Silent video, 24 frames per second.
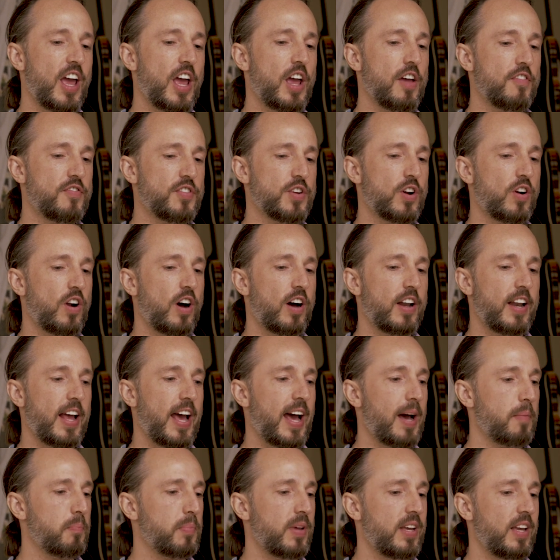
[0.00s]
if you're
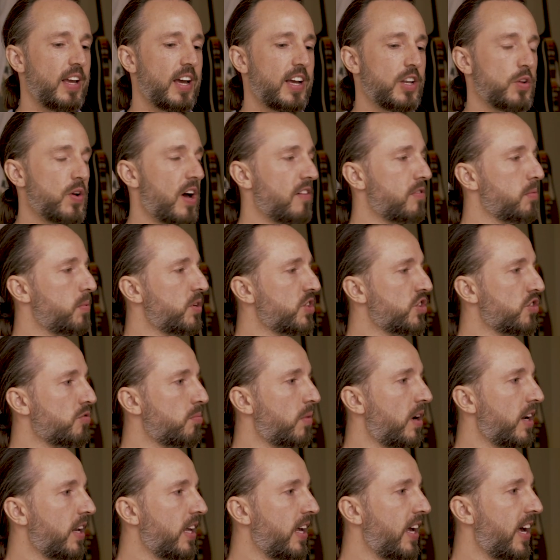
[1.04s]
unhappy and you have a bunch of
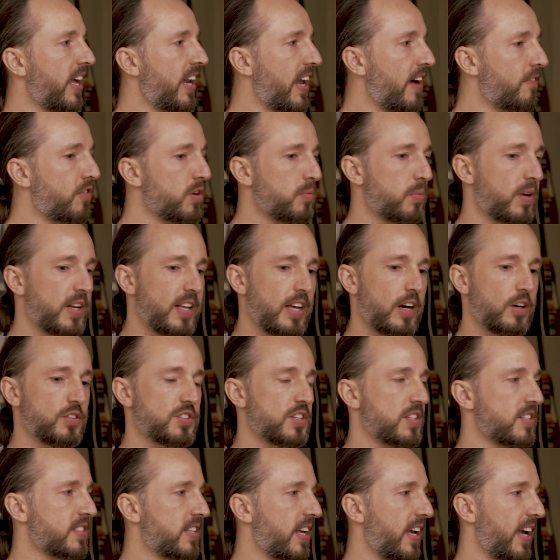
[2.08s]
money and everybody
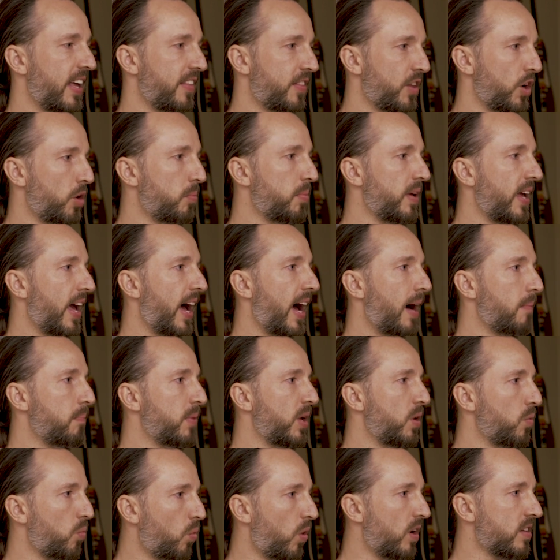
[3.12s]
else is saying they'll be
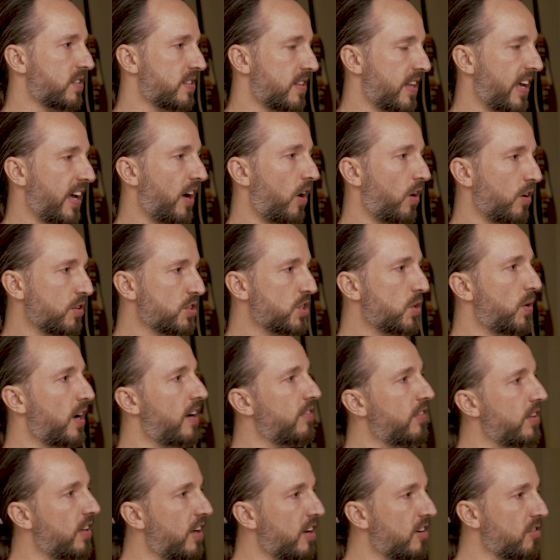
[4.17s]
happy once they also
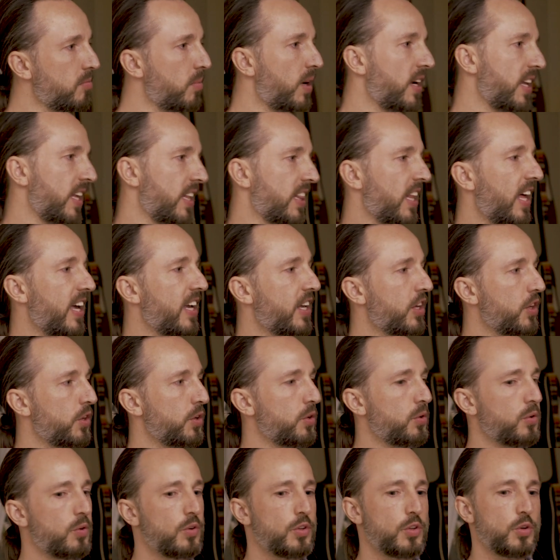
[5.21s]
have a lot of money like
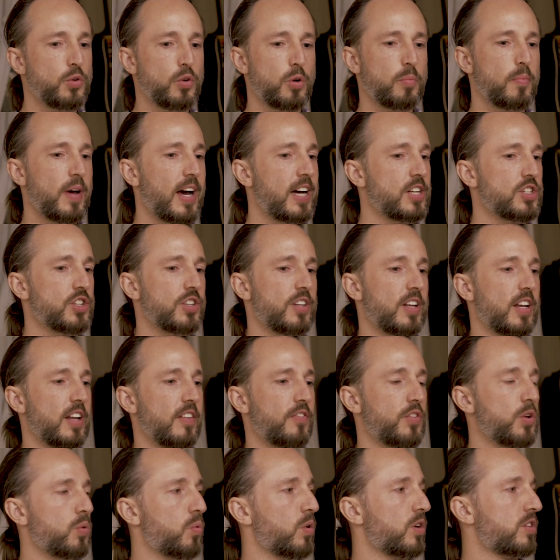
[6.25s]
you, you imagine that
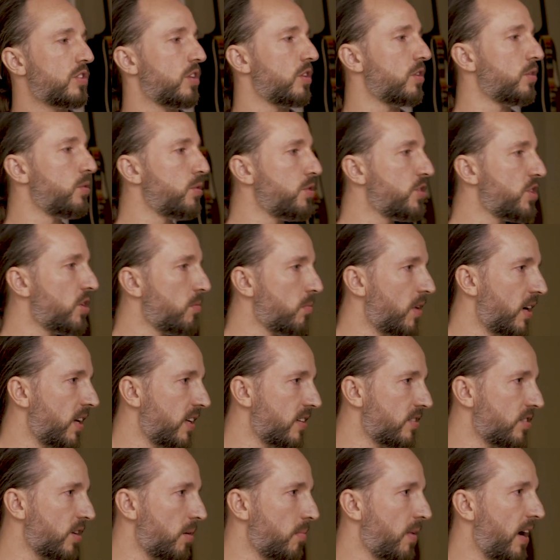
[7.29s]
if you were to lose your money
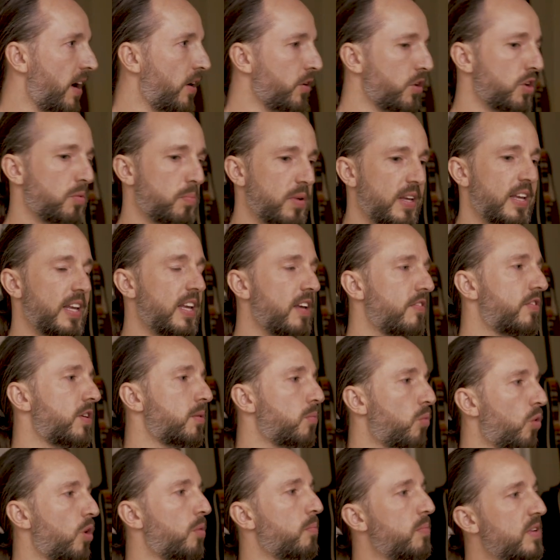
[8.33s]
somehow, you'd be even
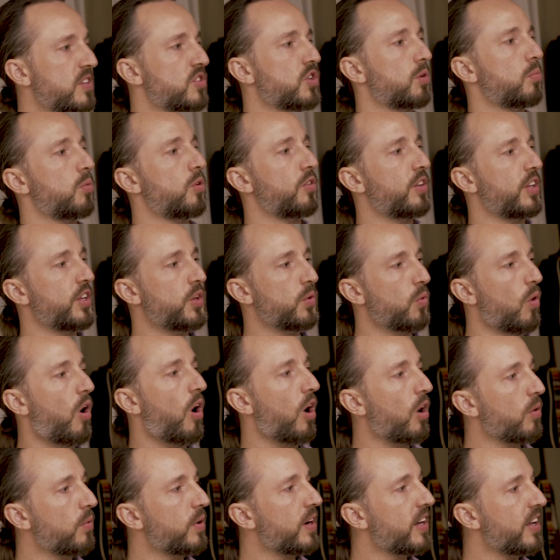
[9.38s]
more miserable than you mm-hmm.
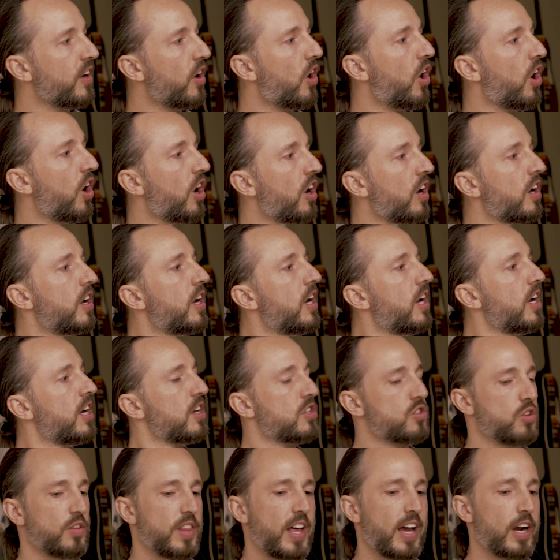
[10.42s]
already are.
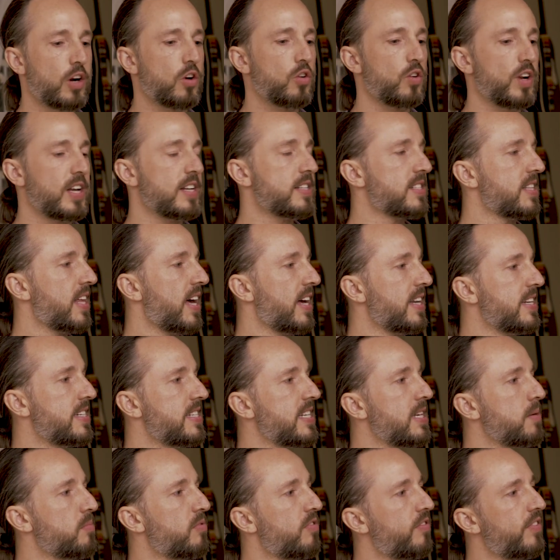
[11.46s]
So that creates that
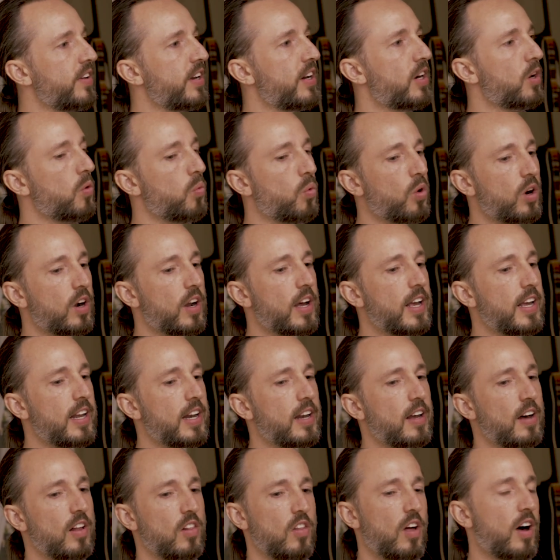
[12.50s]
deep fear where
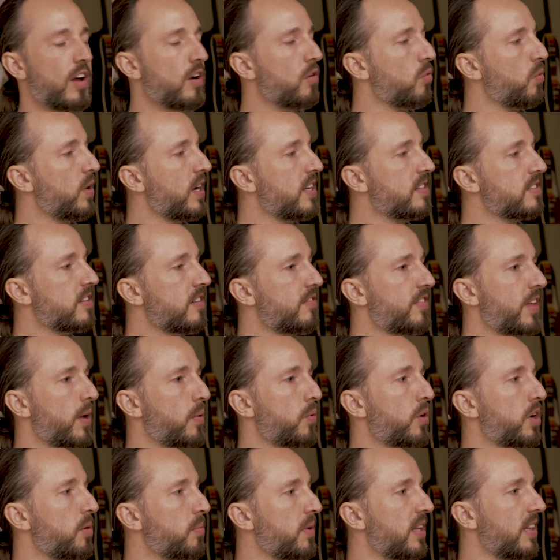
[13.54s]
in a lot of ways, if they
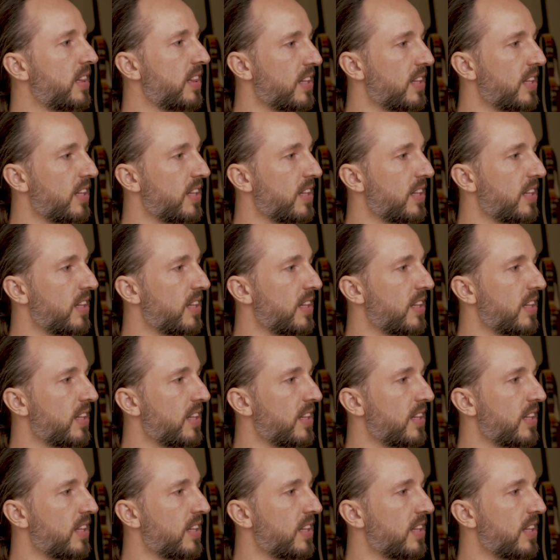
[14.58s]
were to be